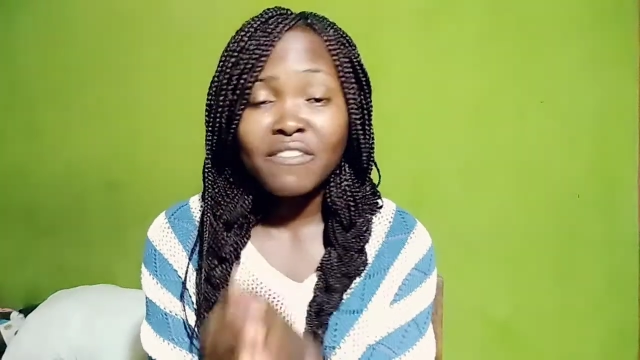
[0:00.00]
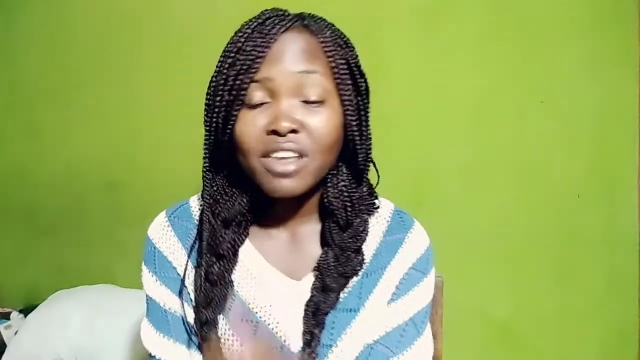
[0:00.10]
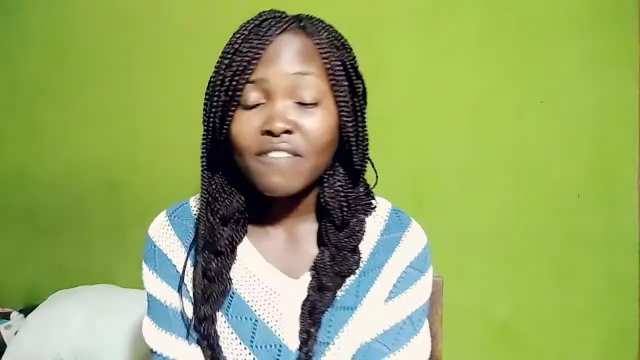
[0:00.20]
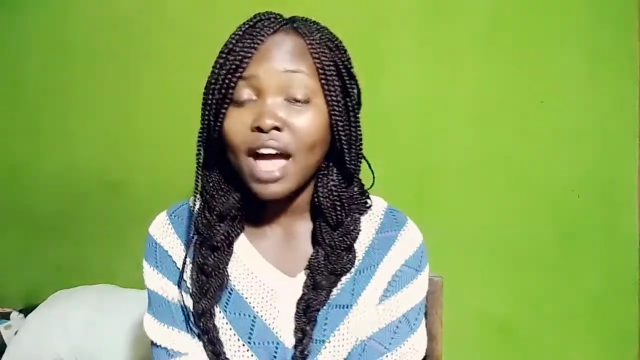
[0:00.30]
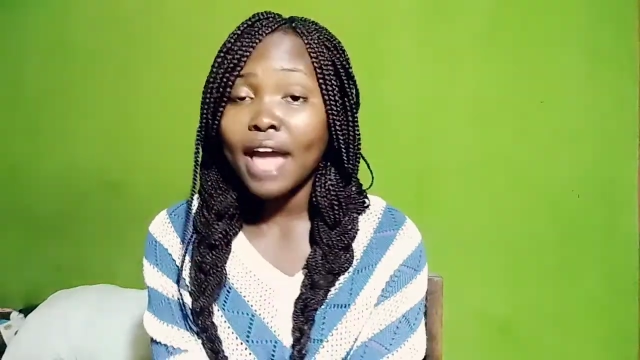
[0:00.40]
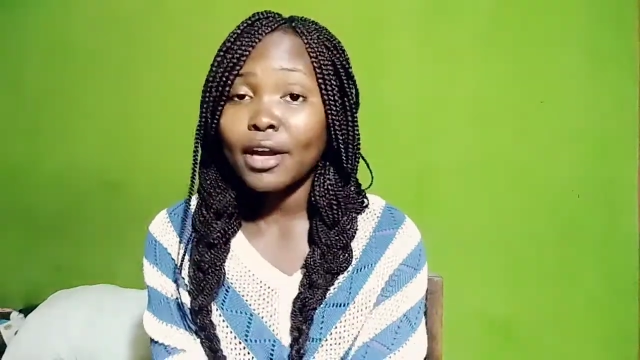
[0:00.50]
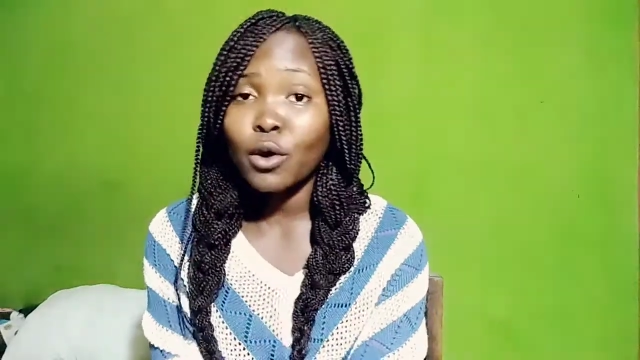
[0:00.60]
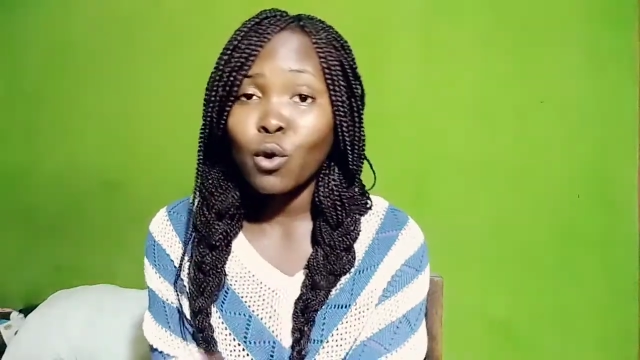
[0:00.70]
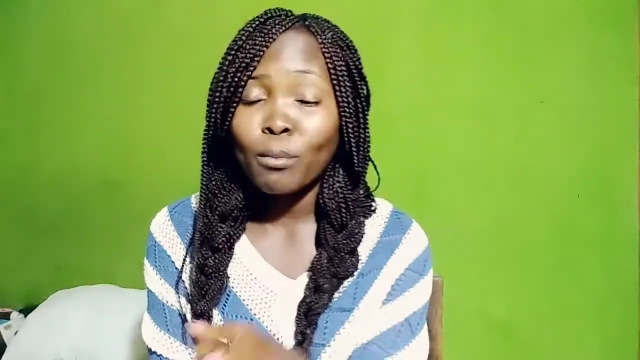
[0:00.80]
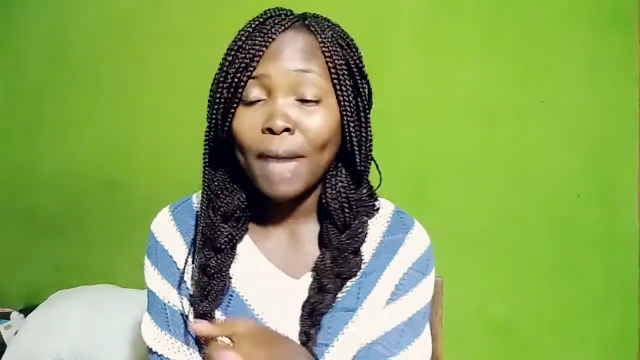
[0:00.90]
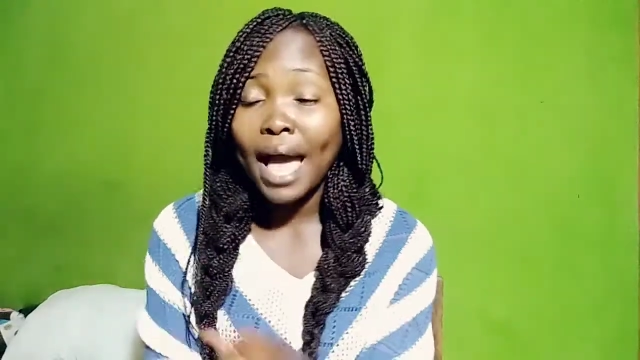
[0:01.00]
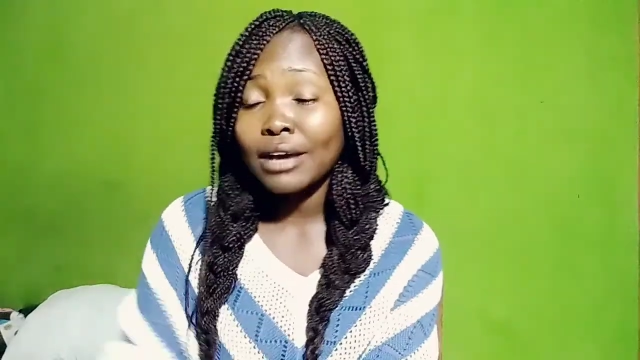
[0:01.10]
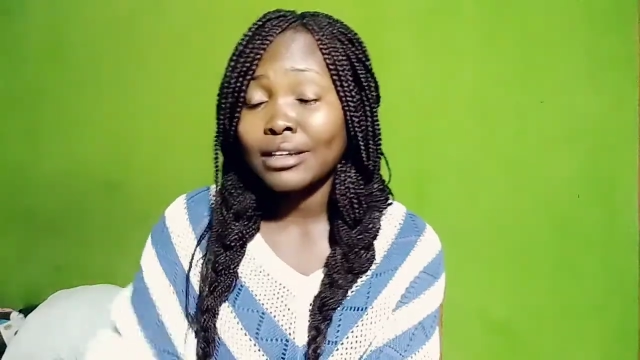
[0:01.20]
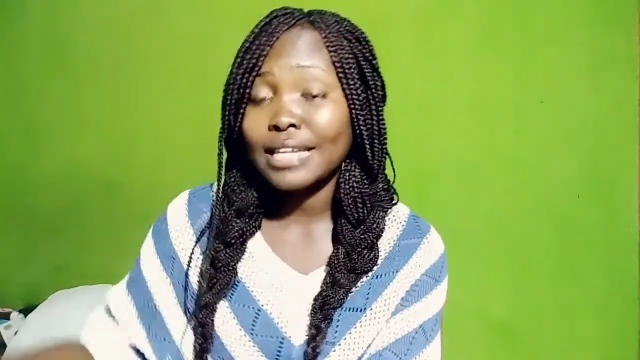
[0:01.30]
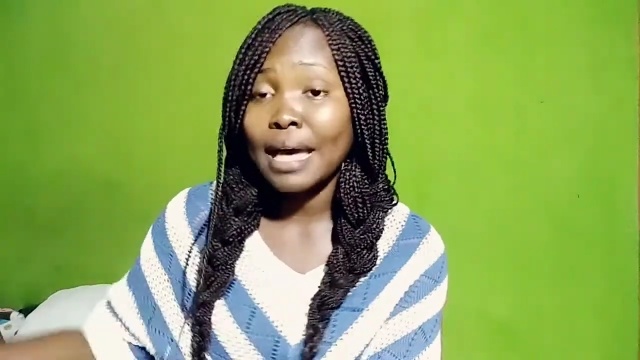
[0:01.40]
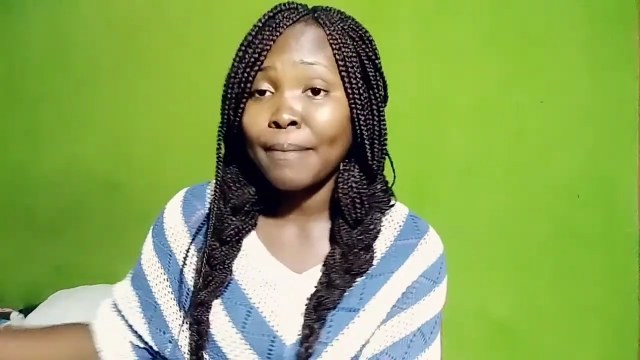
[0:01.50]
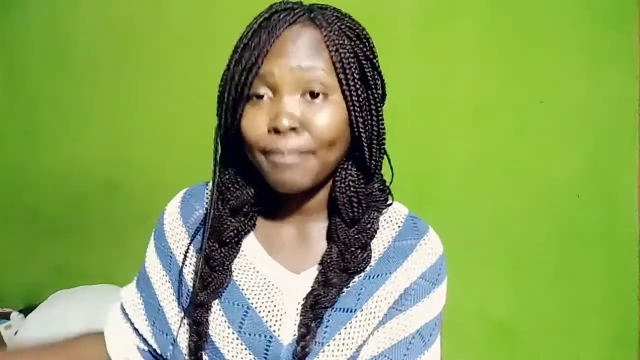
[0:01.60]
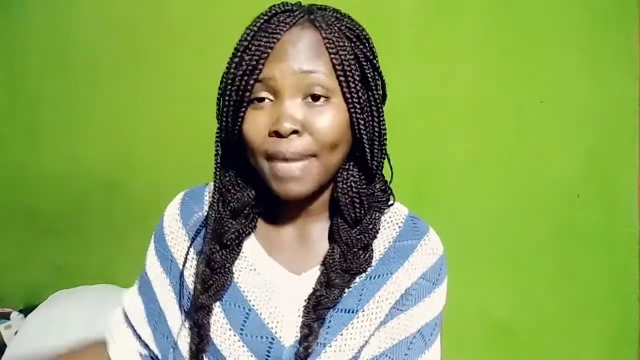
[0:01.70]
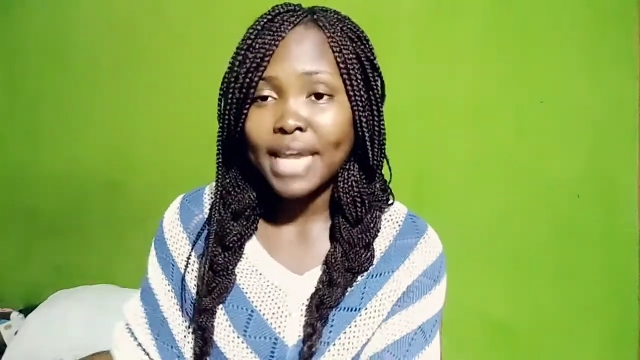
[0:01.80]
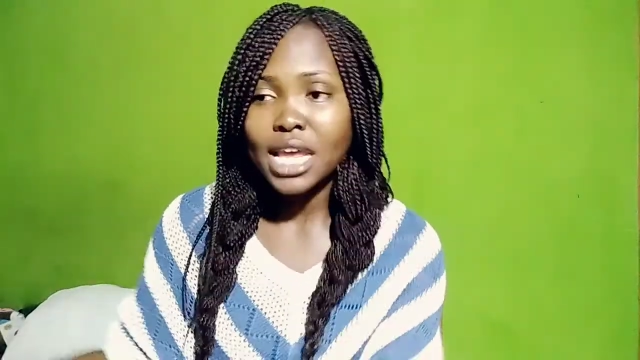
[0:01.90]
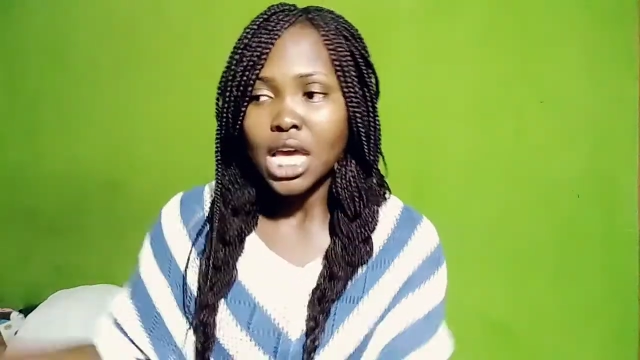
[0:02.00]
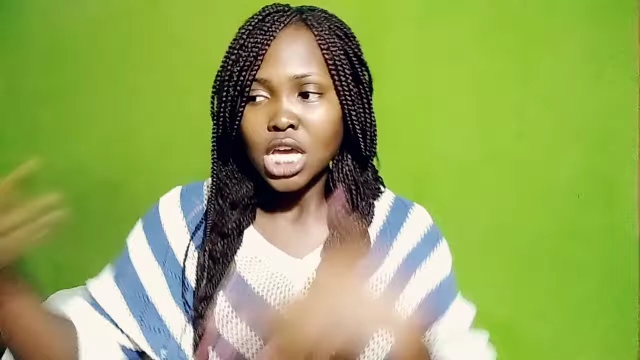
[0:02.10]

Even if I go back on that bed